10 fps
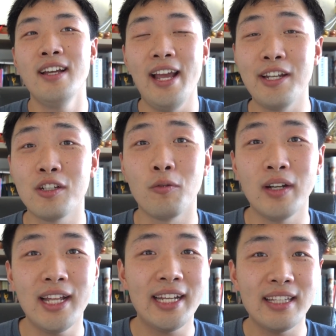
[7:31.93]
And so when
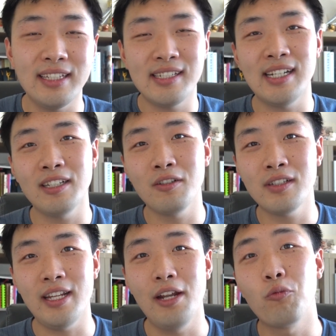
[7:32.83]
I get these
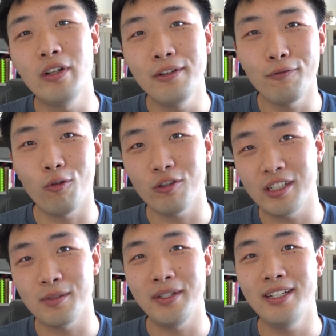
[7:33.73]
signals, it
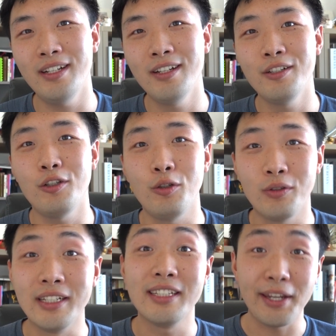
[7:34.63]
reinforces me to
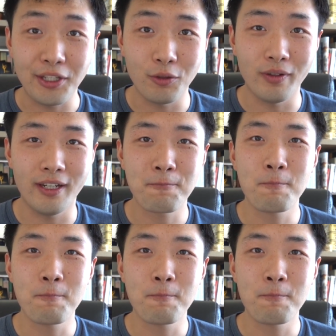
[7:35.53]
continue it.